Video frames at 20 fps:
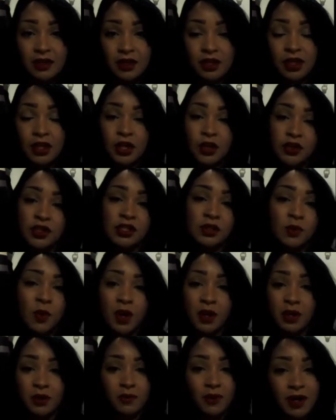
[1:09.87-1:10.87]
you know, just
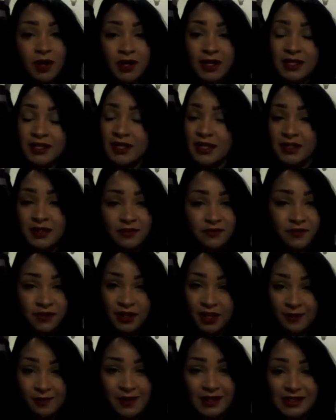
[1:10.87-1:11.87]
walking around, it doesn't feel
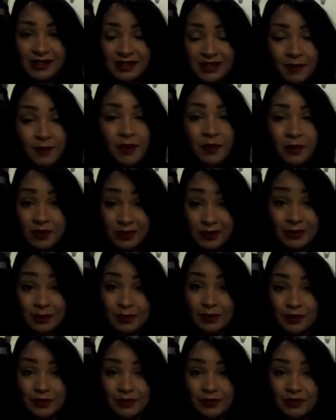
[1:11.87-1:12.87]
like my stomach was
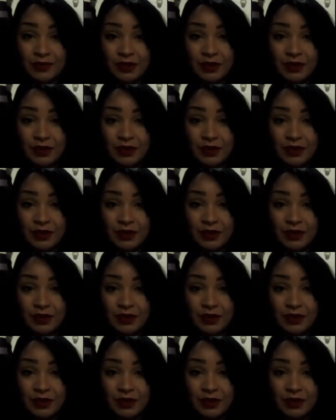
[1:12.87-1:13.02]
removed.